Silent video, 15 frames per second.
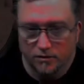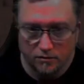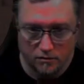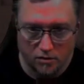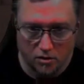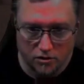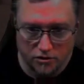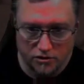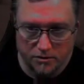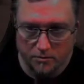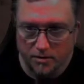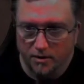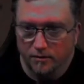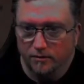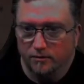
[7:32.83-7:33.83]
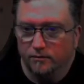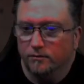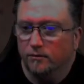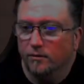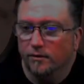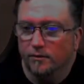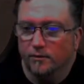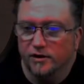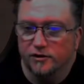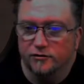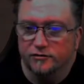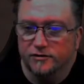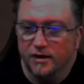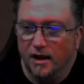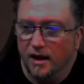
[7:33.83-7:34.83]
Large compared to what we
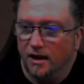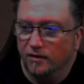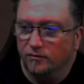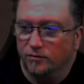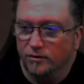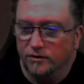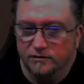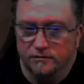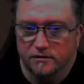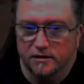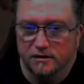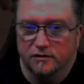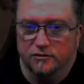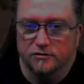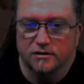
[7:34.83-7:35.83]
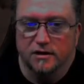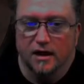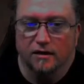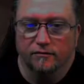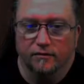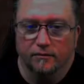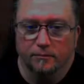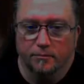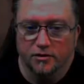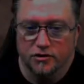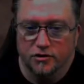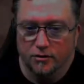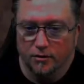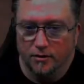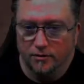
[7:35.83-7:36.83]
used to have. We didn't used to have a bunch
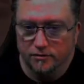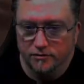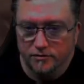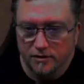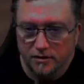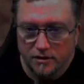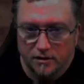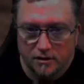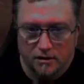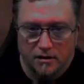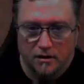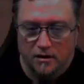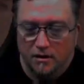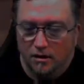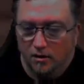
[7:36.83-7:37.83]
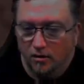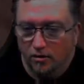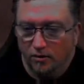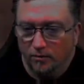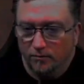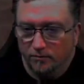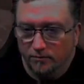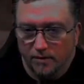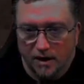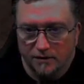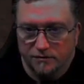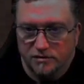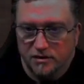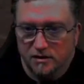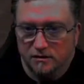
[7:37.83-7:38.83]
of critters.
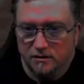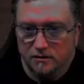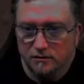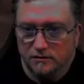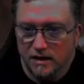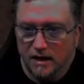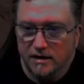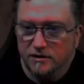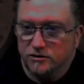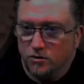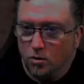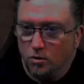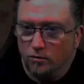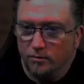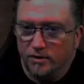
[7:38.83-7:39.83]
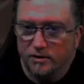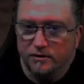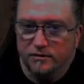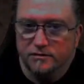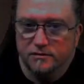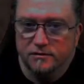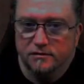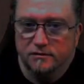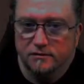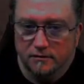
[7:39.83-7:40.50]
I've seen little tiny scorpions.